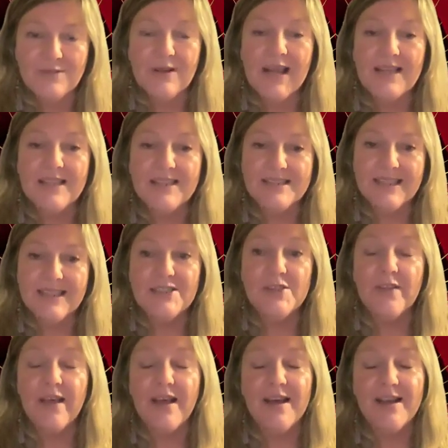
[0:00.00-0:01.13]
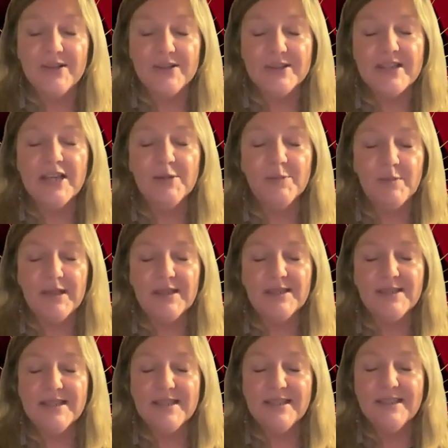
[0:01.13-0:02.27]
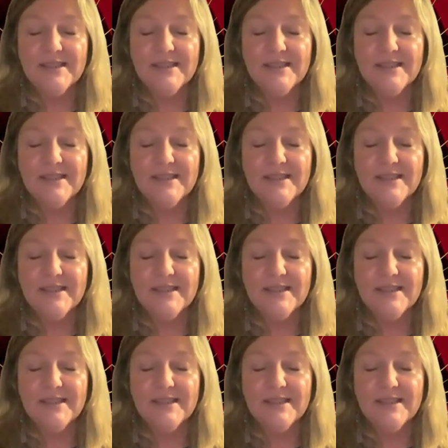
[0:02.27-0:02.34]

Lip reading: reality to the higher timeline